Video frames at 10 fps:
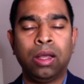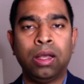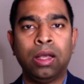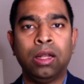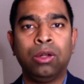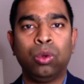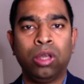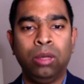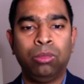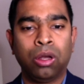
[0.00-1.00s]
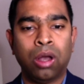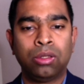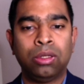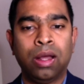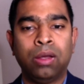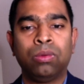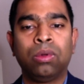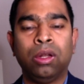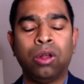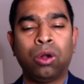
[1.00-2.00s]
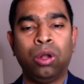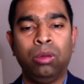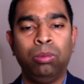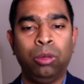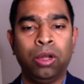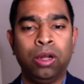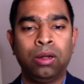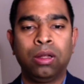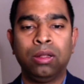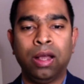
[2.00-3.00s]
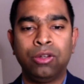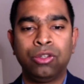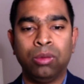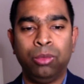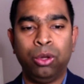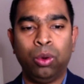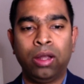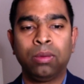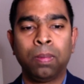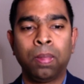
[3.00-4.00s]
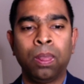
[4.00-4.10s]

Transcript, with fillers: and to keep the cost down in order to implement the edge computing.